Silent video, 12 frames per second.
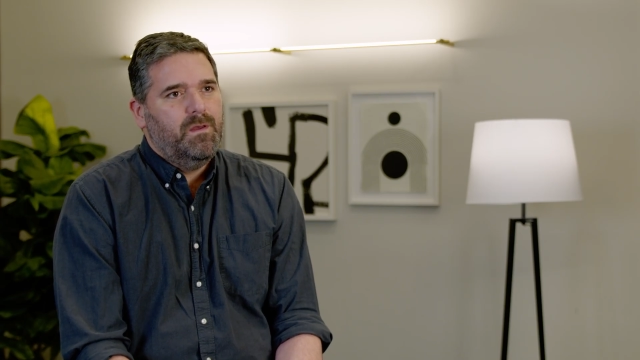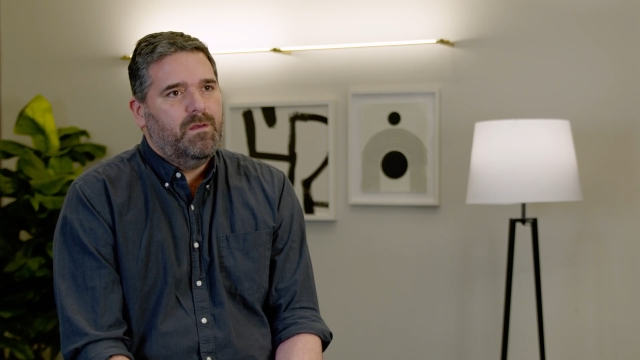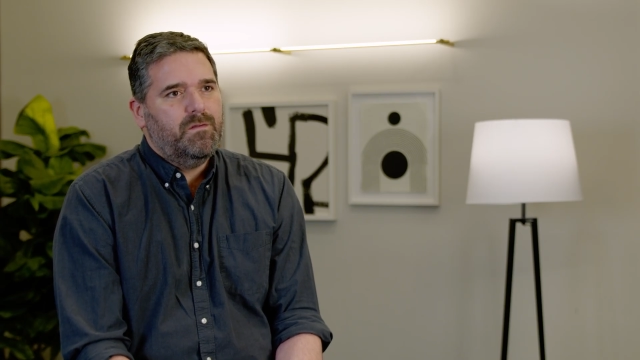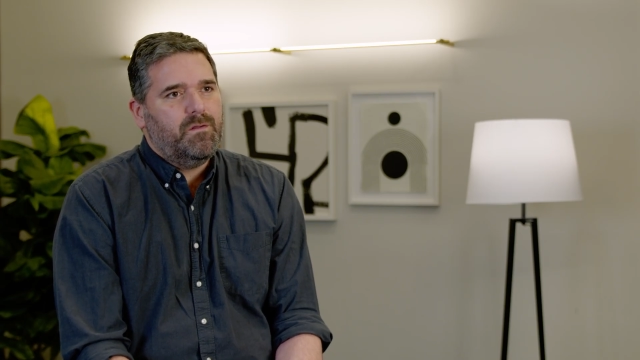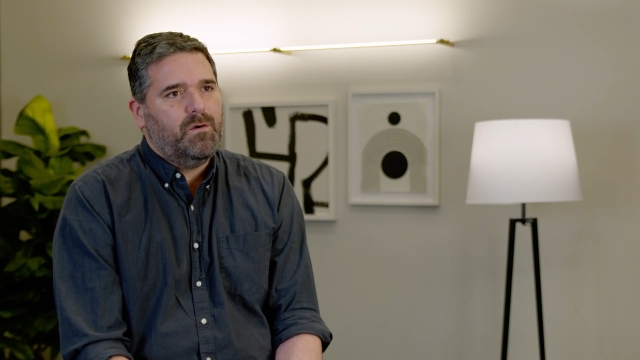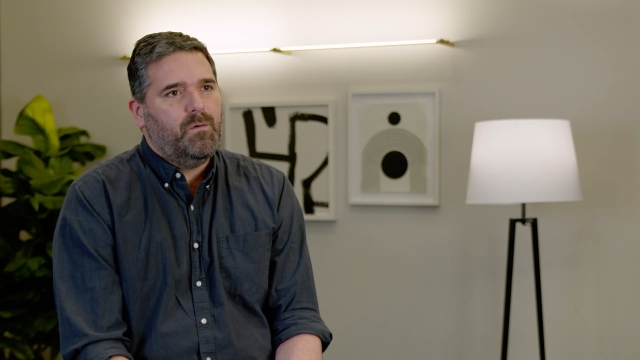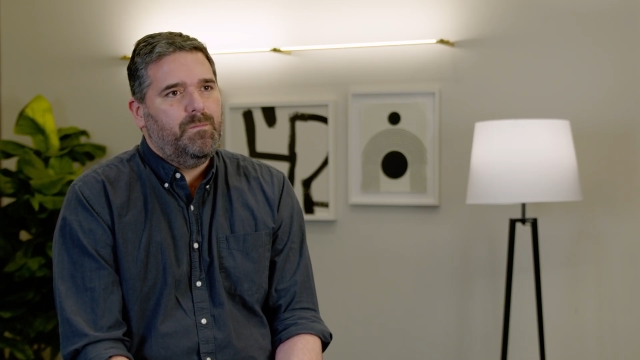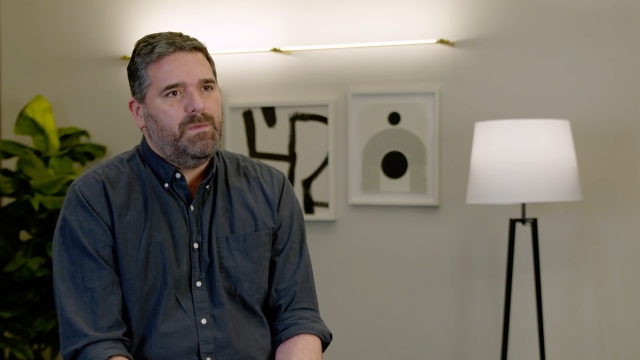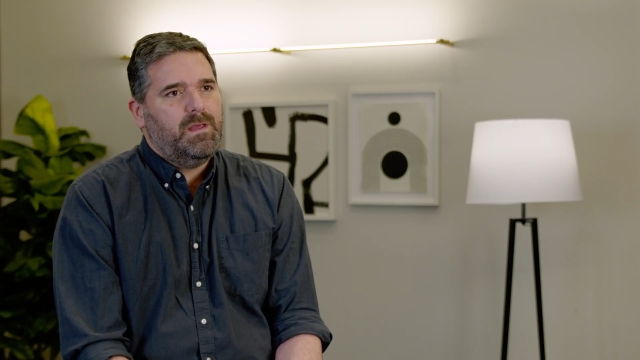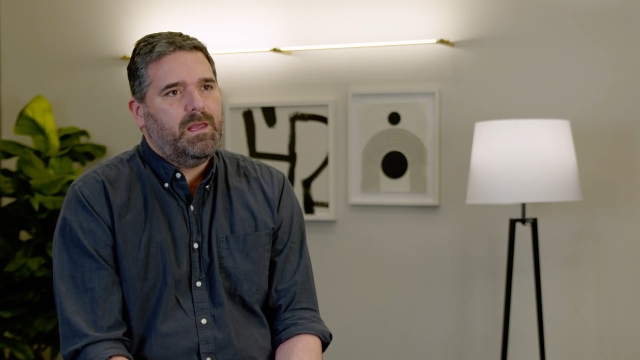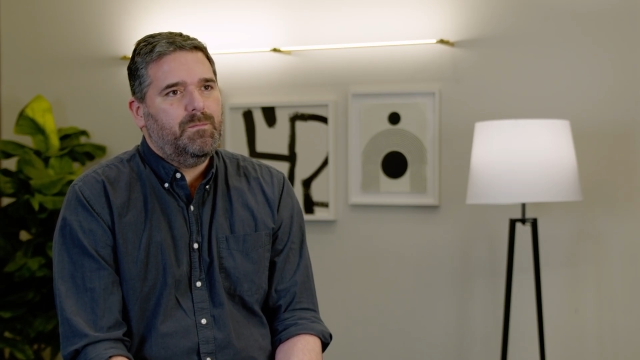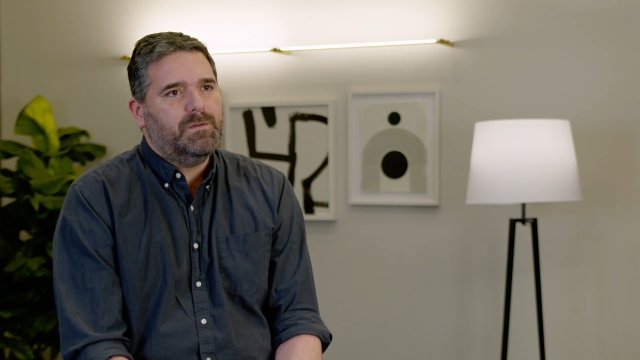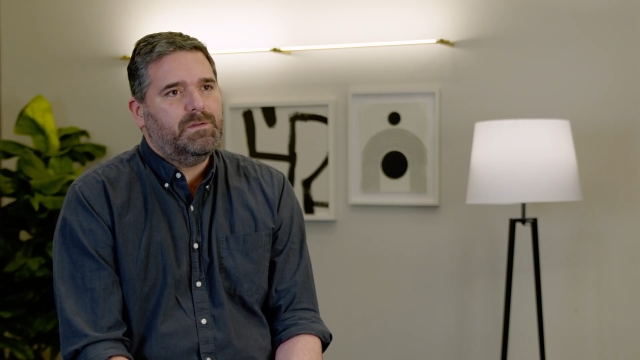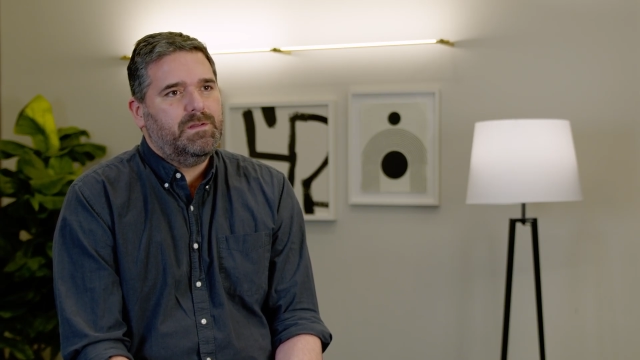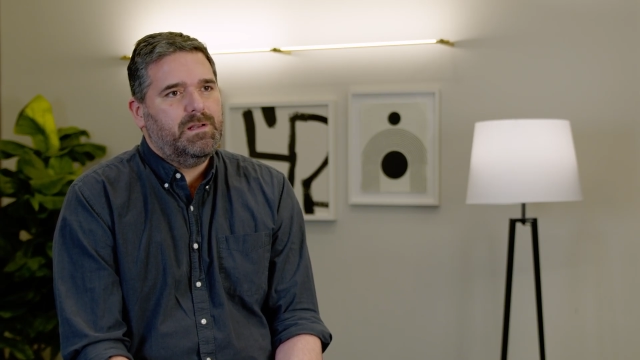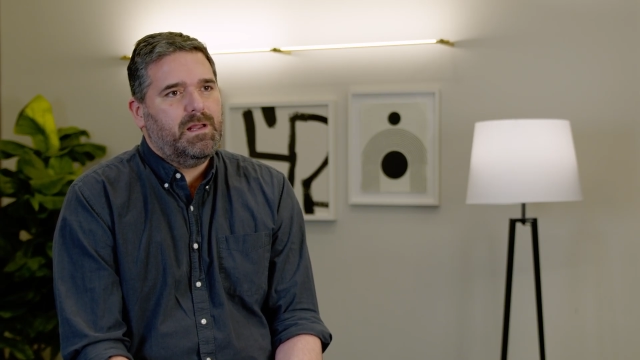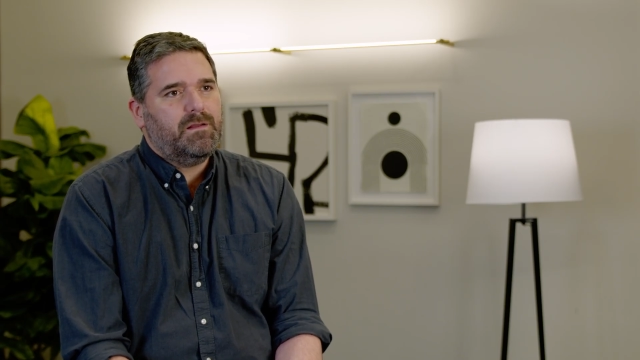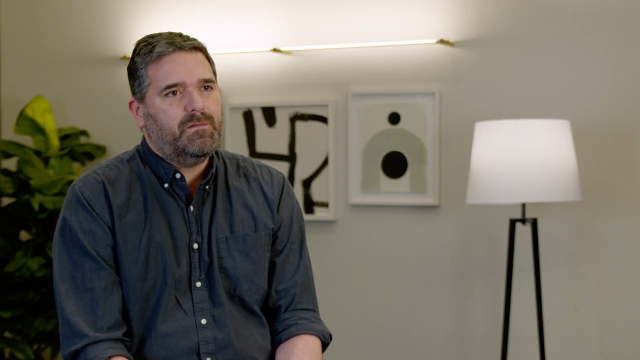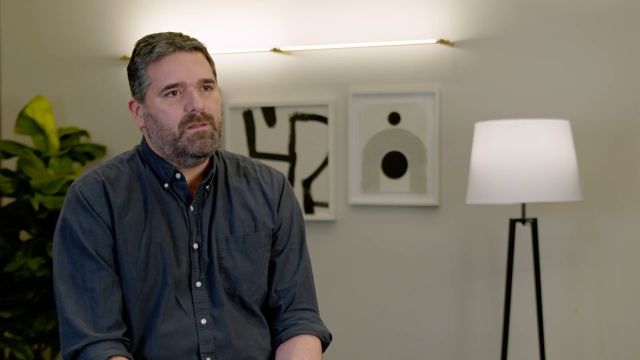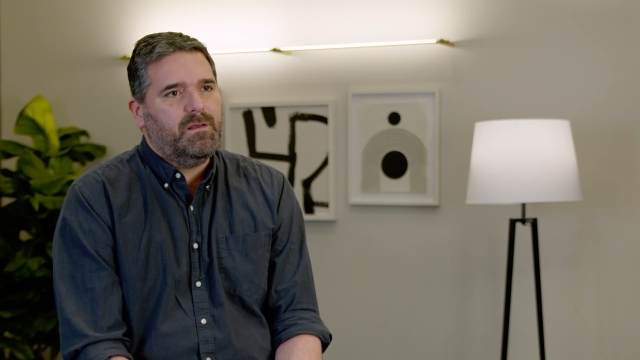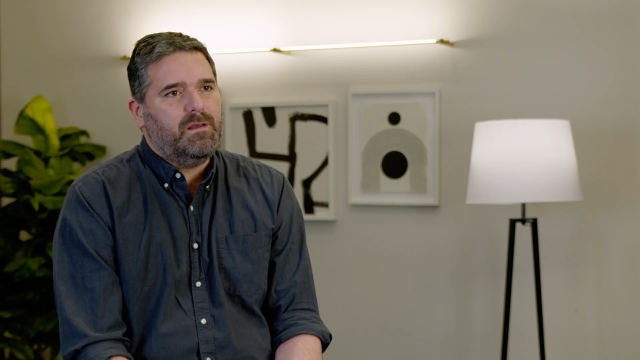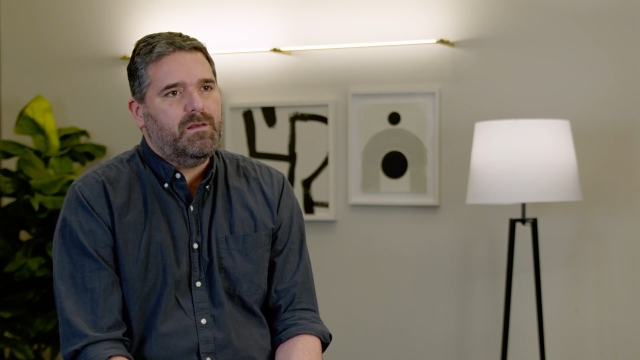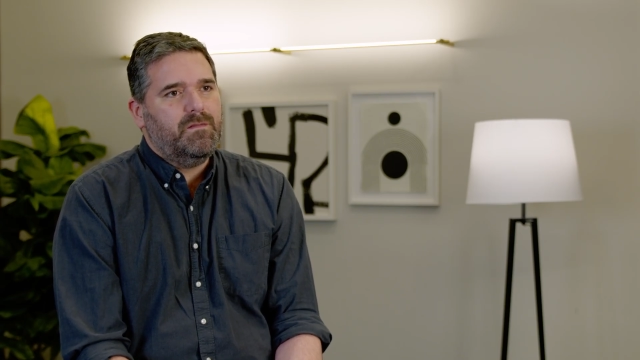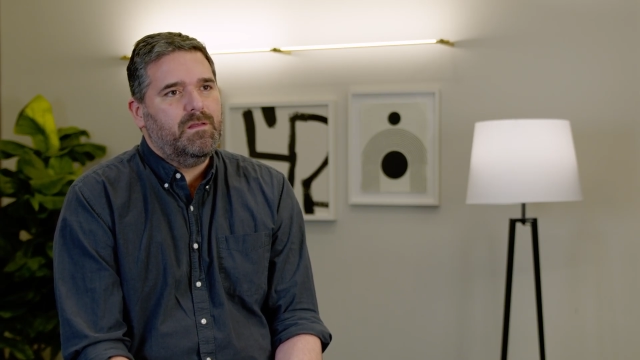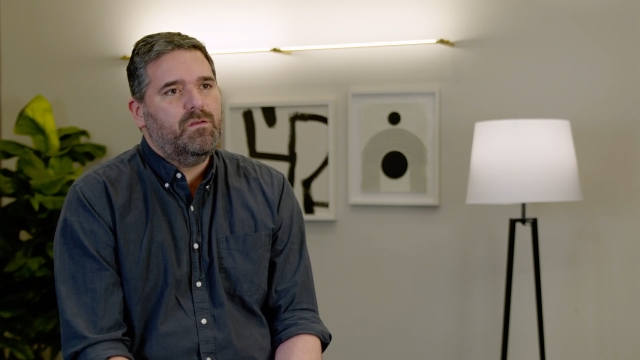So being able to connect the